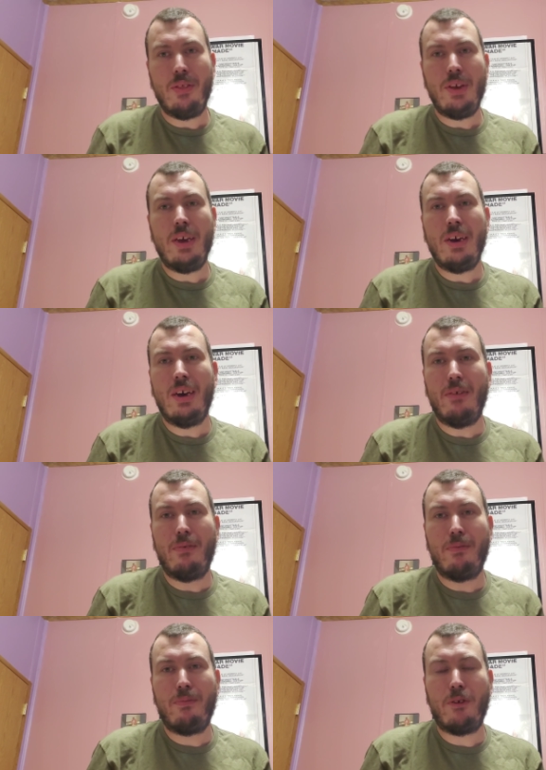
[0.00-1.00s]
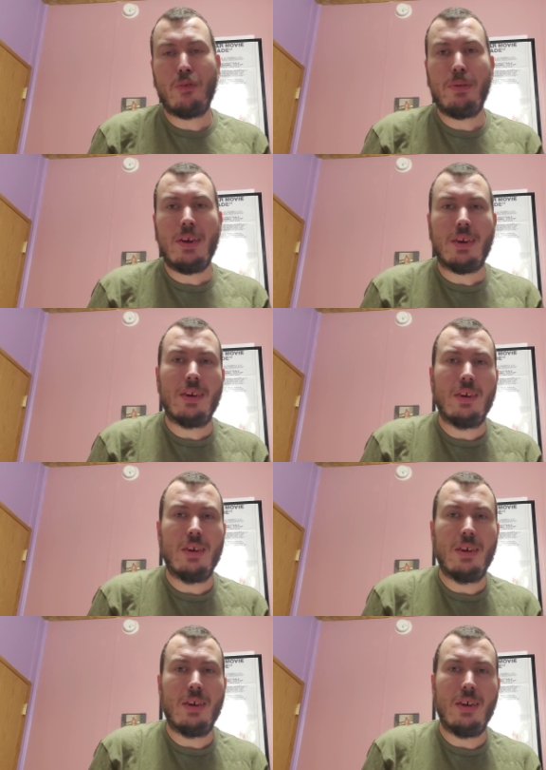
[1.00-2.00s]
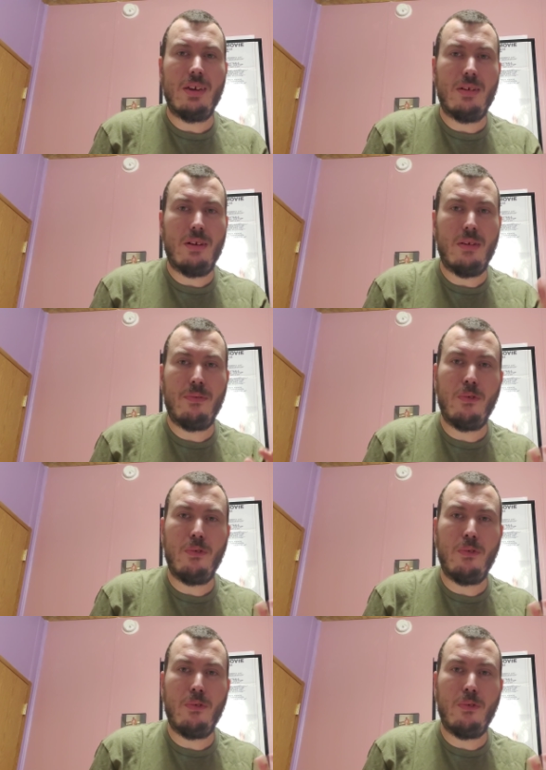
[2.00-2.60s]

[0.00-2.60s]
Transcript: The first pick of